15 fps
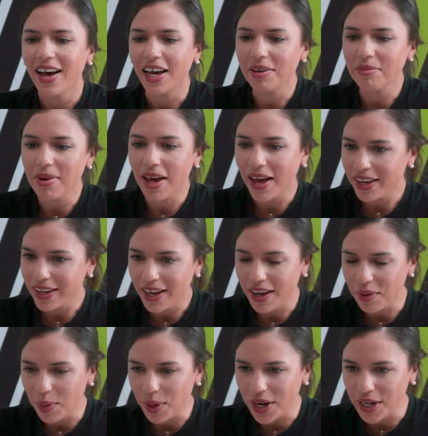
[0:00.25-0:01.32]
Hi, Mike.
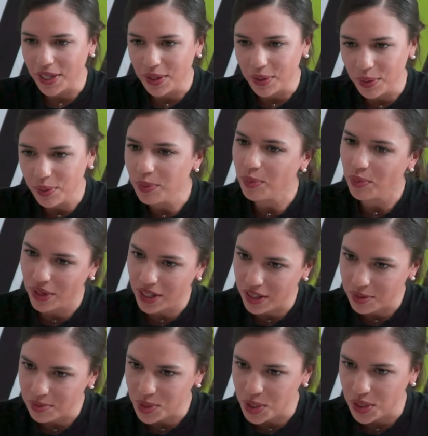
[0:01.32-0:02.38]
How are you?
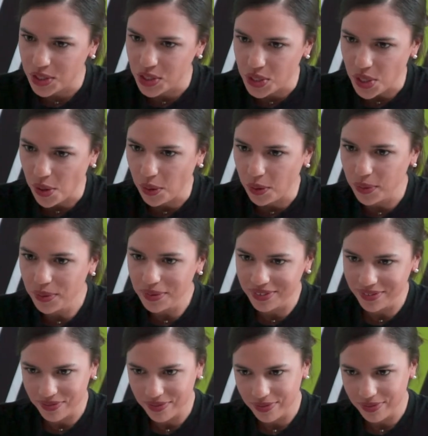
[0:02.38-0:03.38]
Welcome to the show.